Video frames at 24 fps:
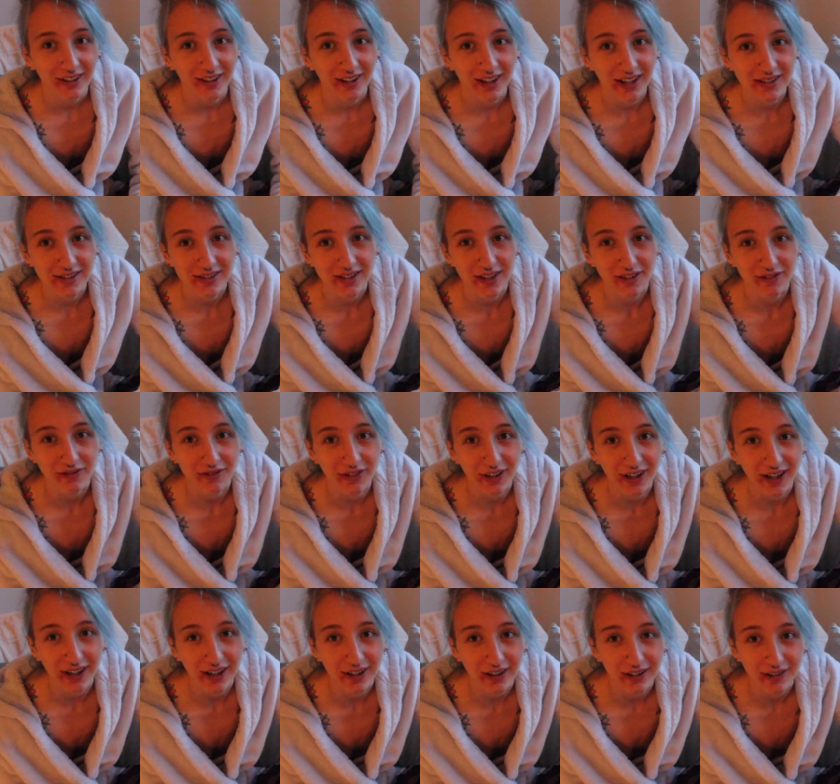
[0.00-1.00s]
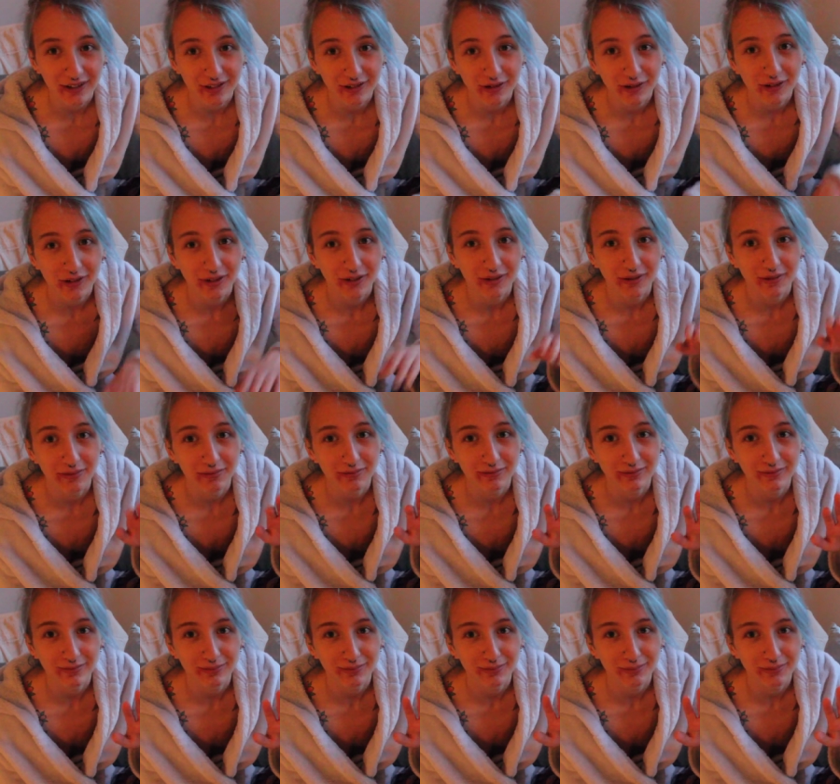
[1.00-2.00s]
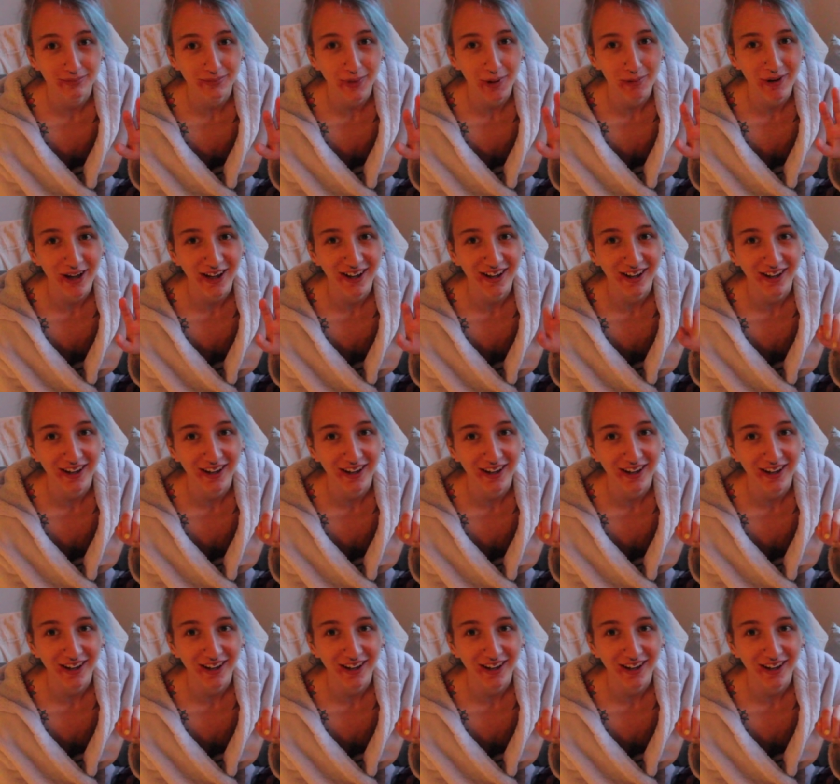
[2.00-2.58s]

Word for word: that's it for now. Bye bye.